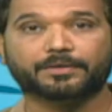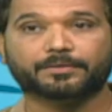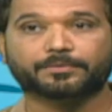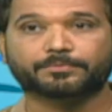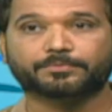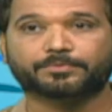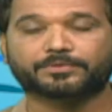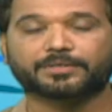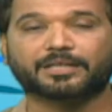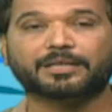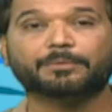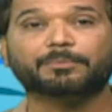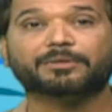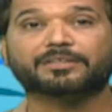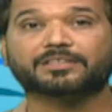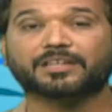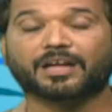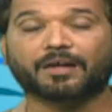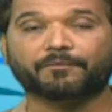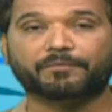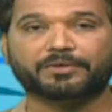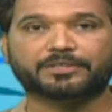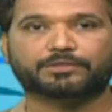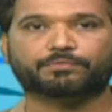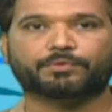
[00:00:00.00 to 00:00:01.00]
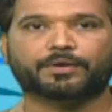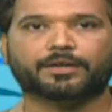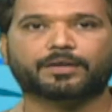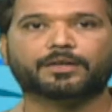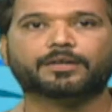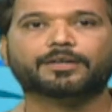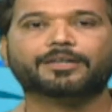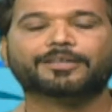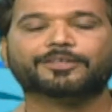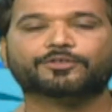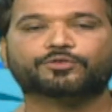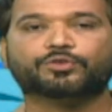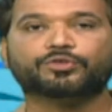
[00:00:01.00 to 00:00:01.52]
Salim Altaf as well.
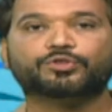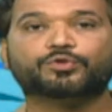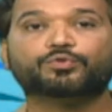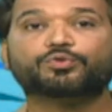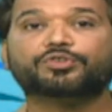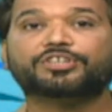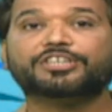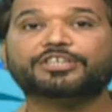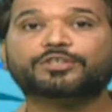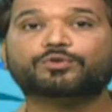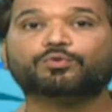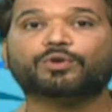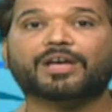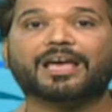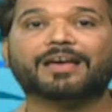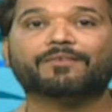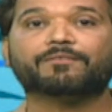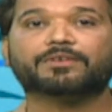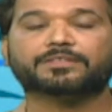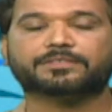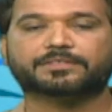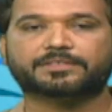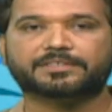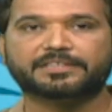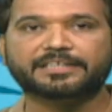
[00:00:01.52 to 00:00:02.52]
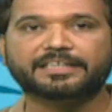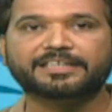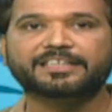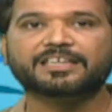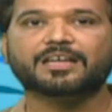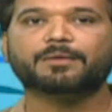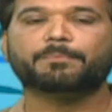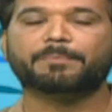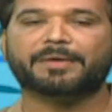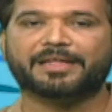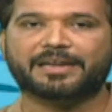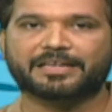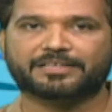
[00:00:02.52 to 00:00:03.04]
So you need to have a
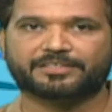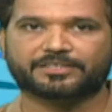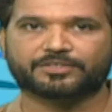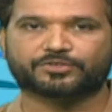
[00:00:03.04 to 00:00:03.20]
senior manager.